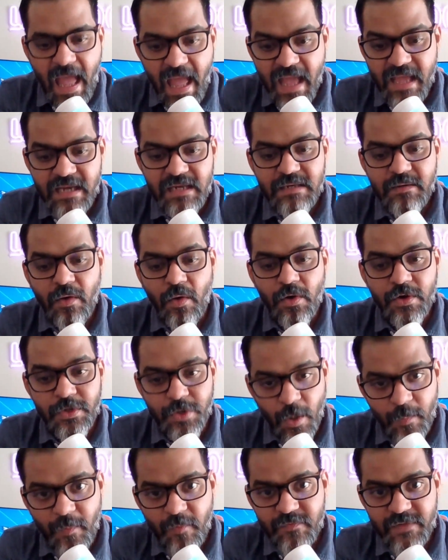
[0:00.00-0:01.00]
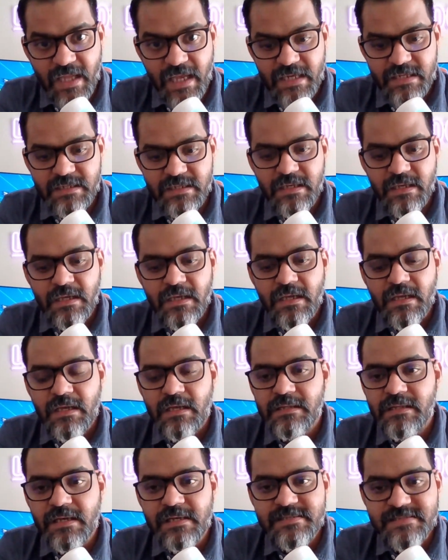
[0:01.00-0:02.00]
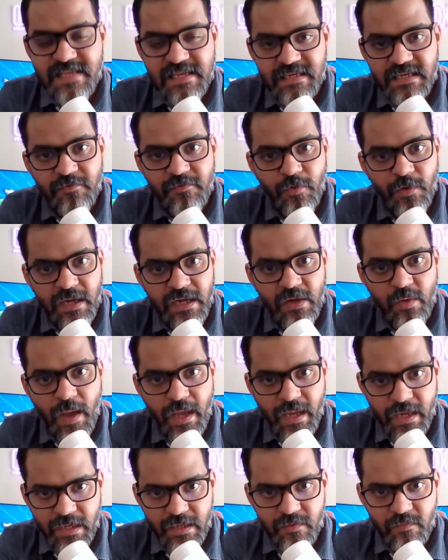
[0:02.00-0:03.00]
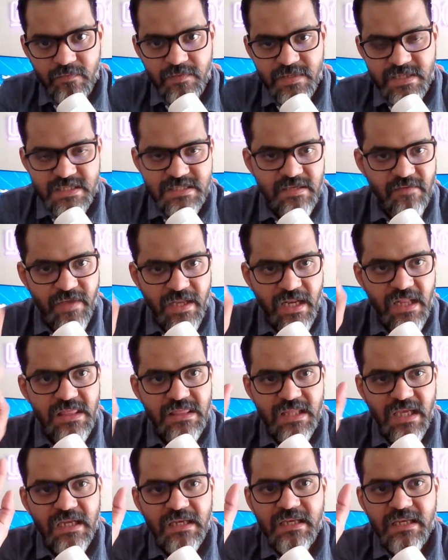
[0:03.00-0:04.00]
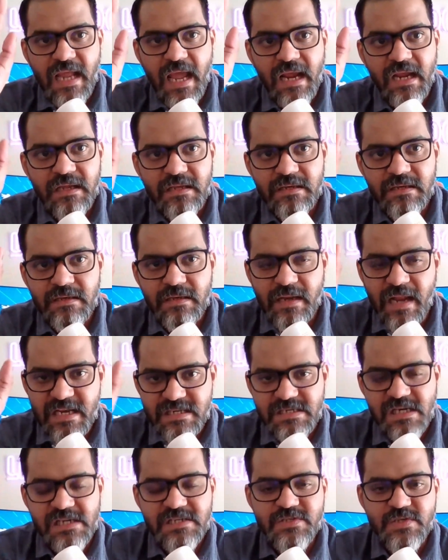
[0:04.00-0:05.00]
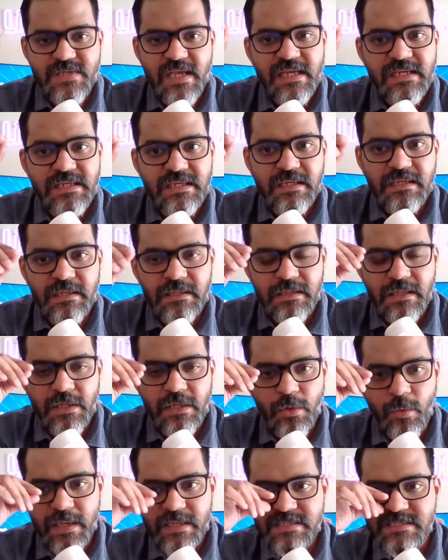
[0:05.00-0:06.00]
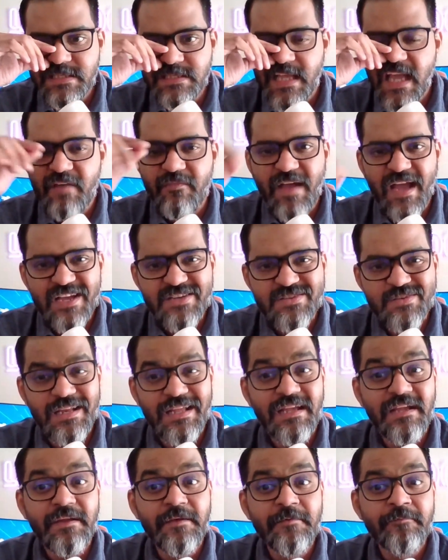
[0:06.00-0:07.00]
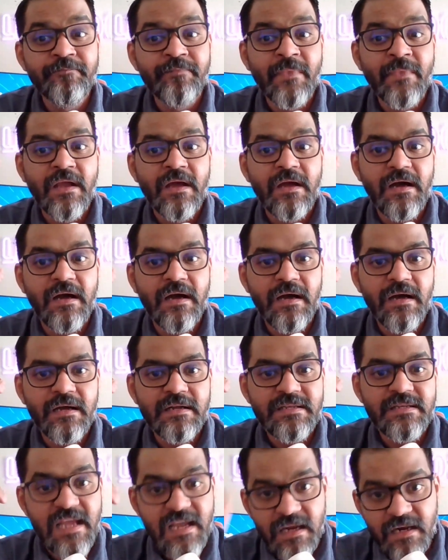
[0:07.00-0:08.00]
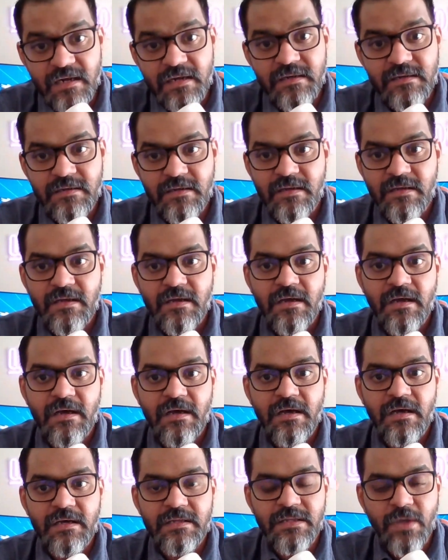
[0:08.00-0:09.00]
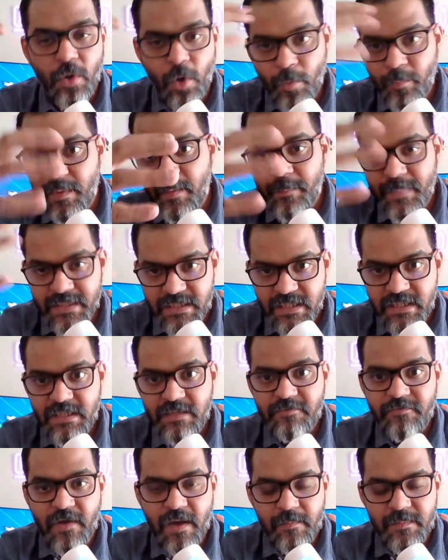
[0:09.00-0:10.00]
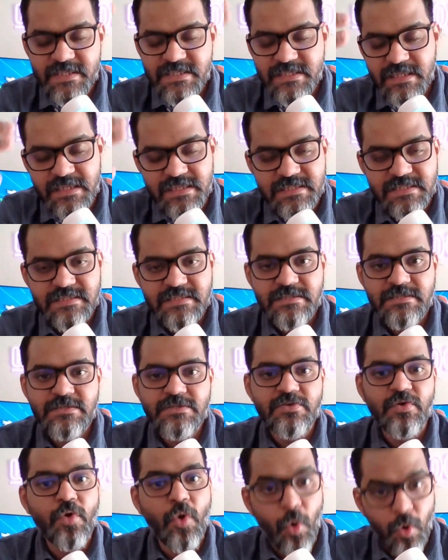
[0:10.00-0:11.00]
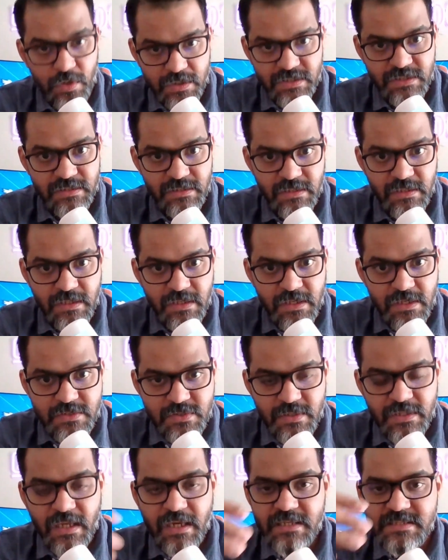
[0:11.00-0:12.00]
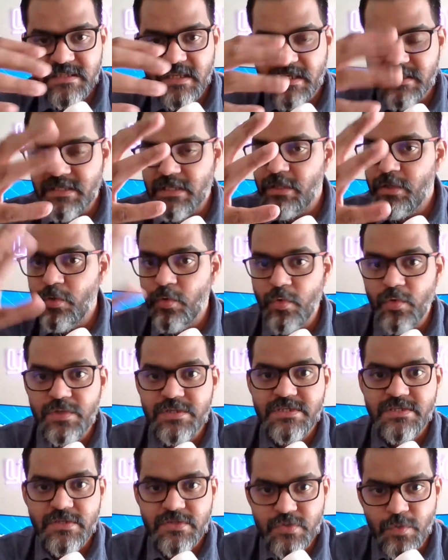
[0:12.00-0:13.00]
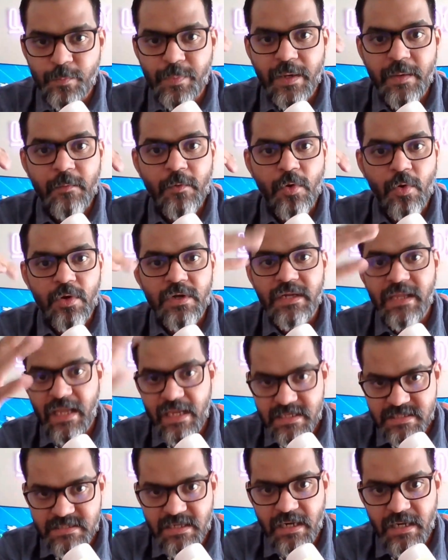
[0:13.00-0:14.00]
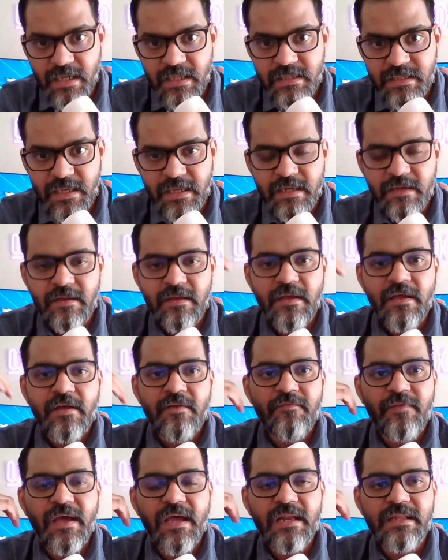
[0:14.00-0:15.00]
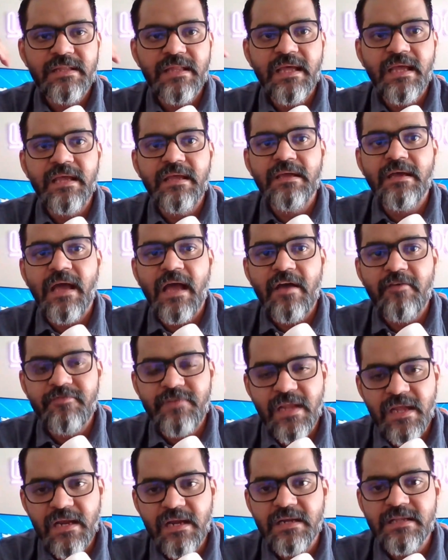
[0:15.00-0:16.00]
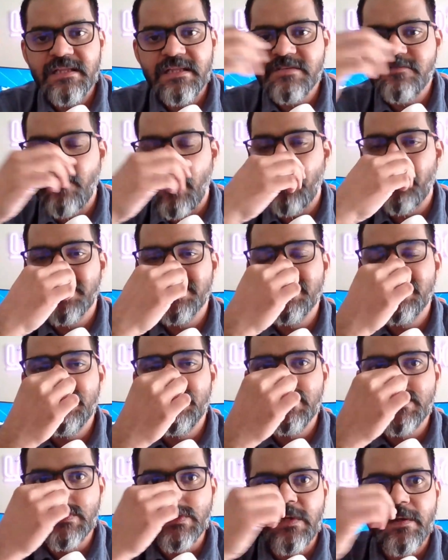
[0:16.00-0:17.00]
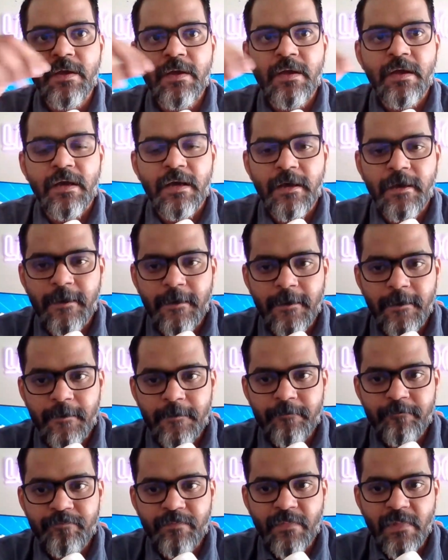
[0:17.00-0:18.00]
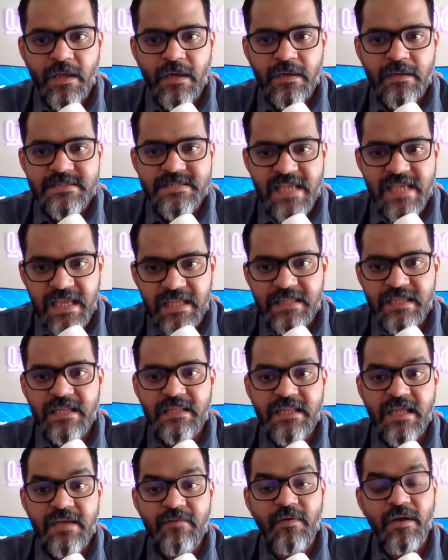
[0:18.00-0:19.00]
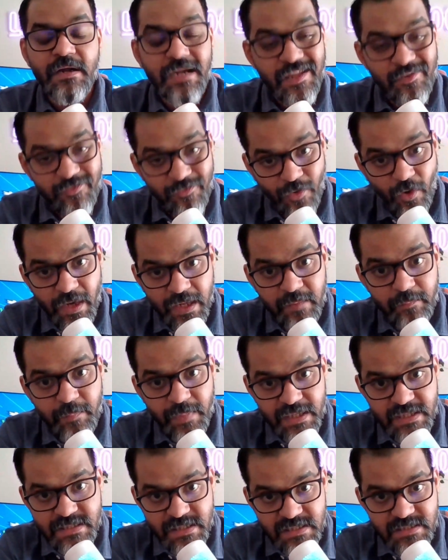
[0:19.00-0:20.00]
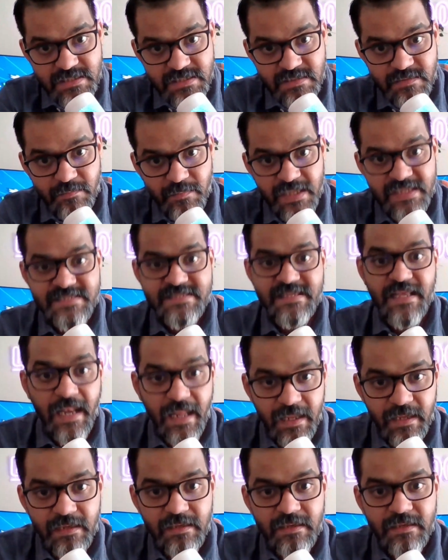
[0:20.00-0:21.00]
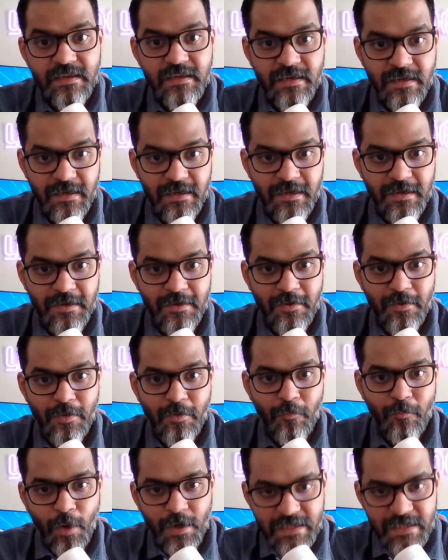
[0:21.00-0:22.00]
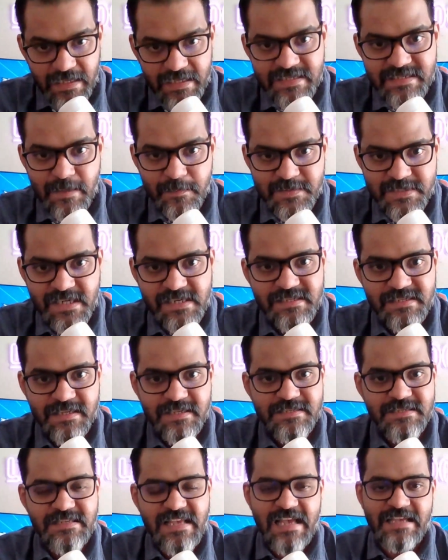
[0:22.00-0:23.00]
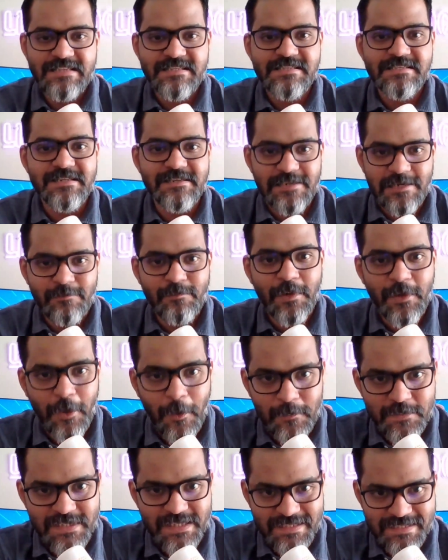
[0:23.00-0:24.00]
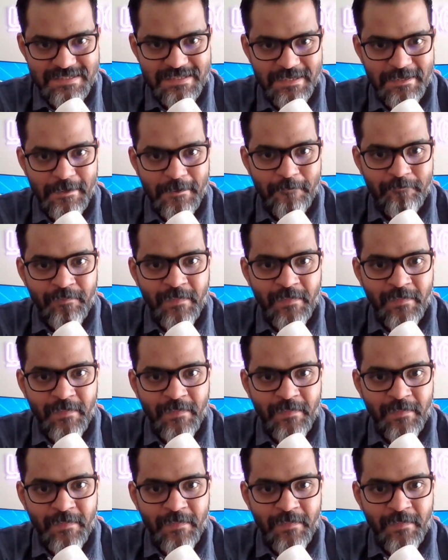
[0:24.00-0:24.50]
And on top of that, the Center for Inquiry, which is a very think tank rational society in the US, they have actually uh, taken uh, the homeopathy pharmacies to court. So there is there is a huge Supreme Court case running there where they have taken these pharmacies um, uh, saying that they were defrauding patients by selling uh, watery substances as treatment options.